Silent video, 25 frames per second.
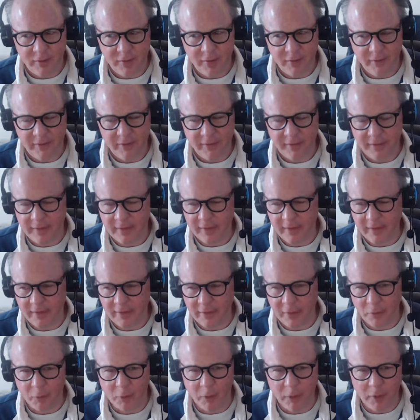was it?
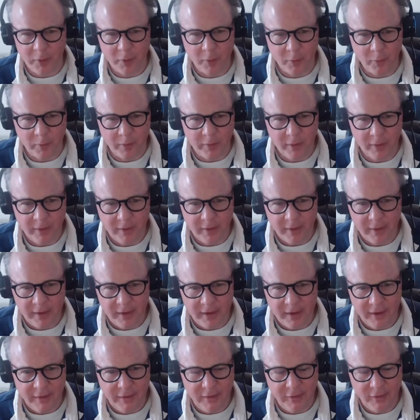The Room
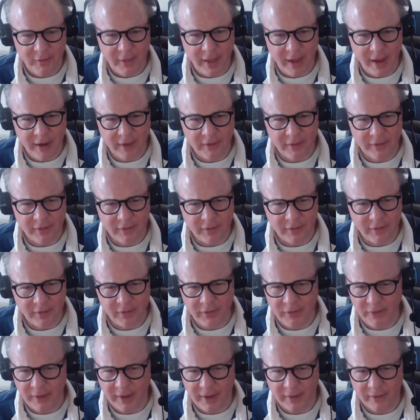in 2000 or
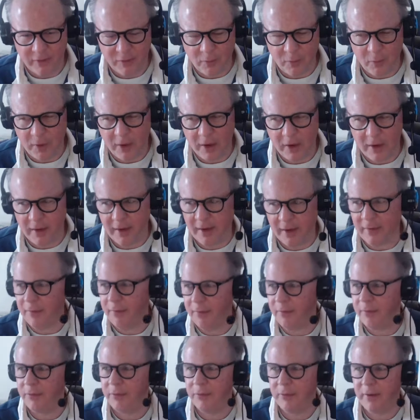2001.
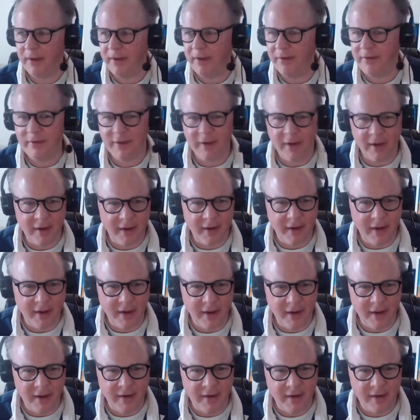It was released on,
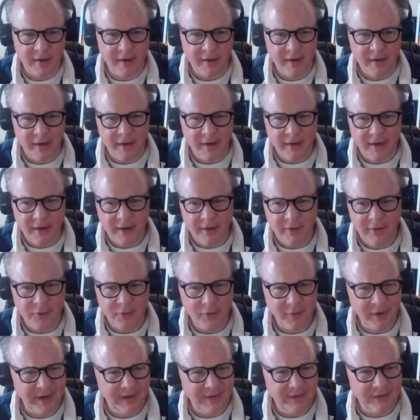a
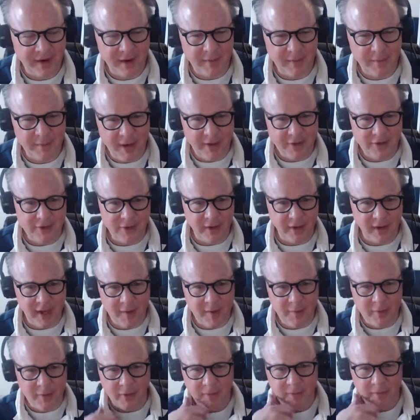major
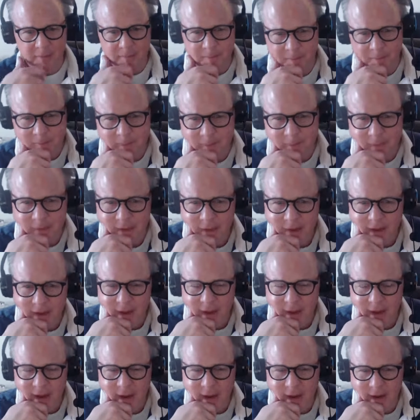label.
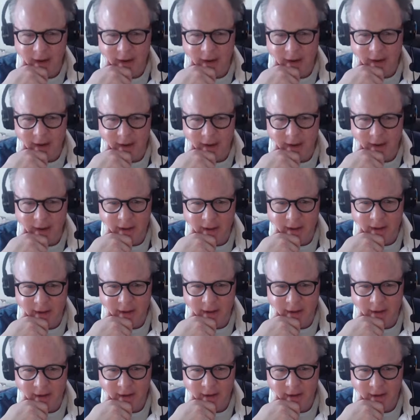And,
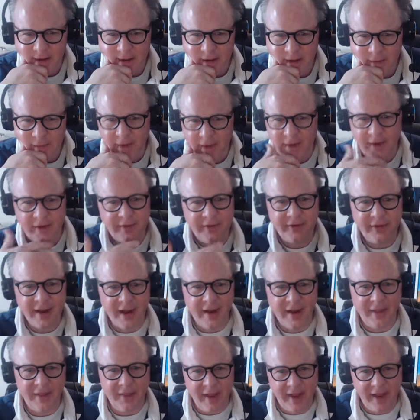well, you just
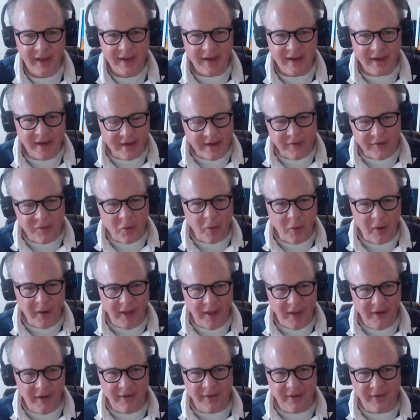got to think,
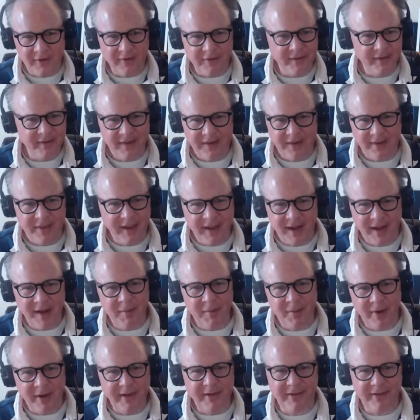20 years, you think
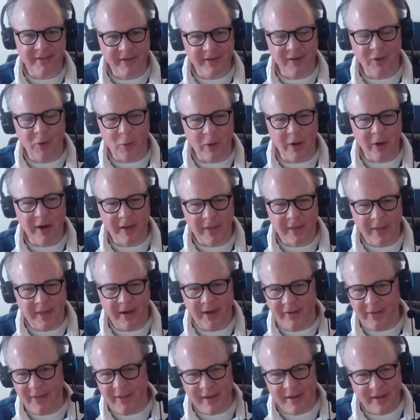anybody is still working
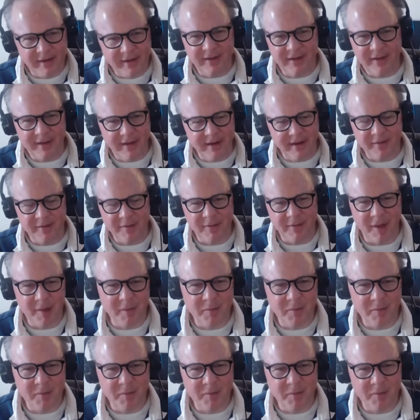there? That, you know,